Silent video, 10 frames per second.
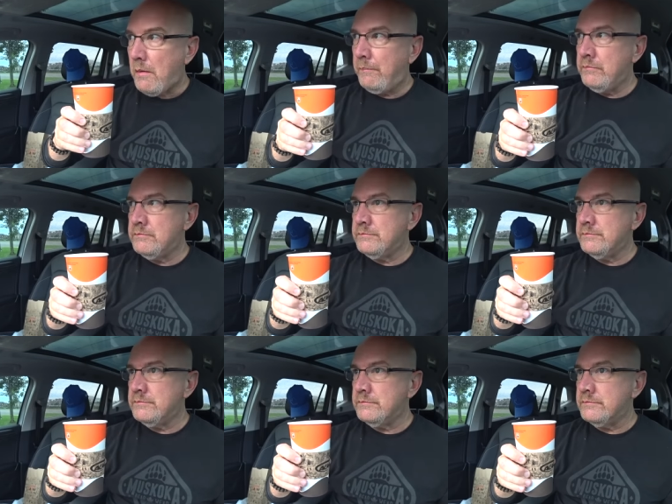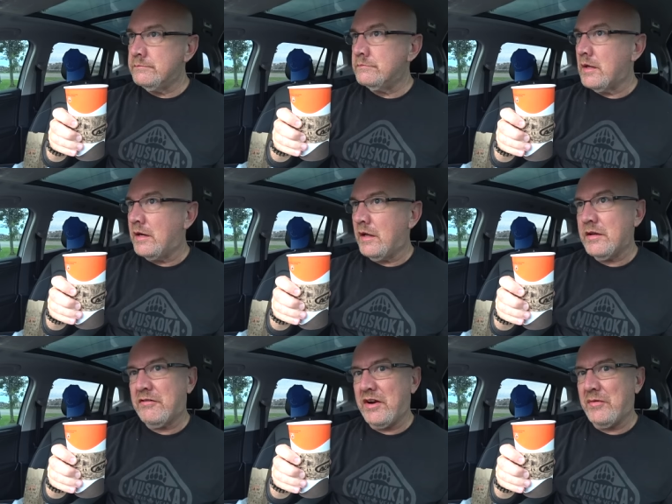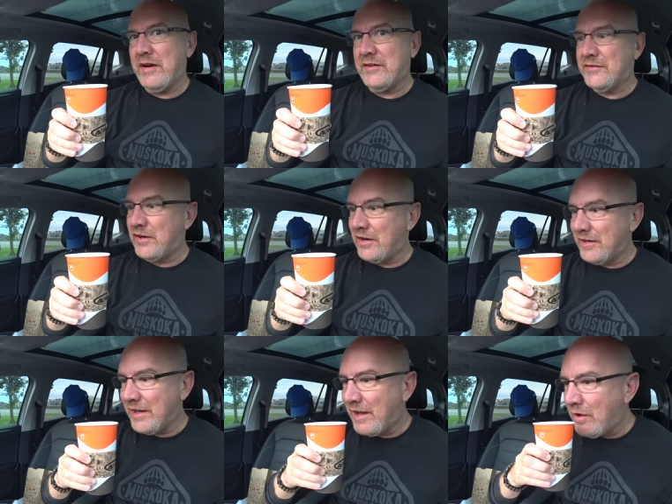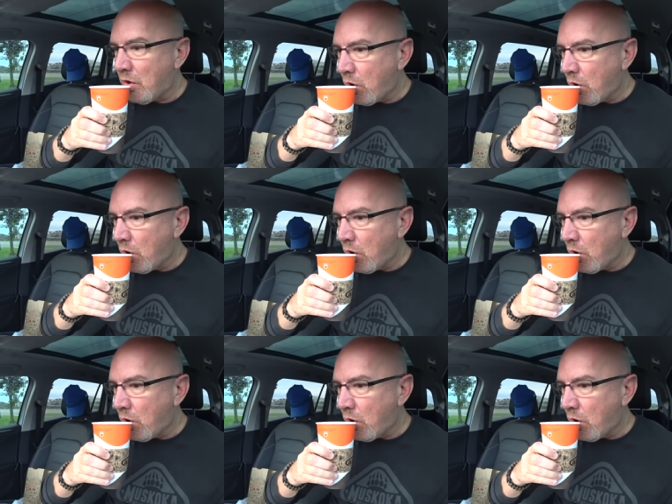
Mm, another great way to start a day.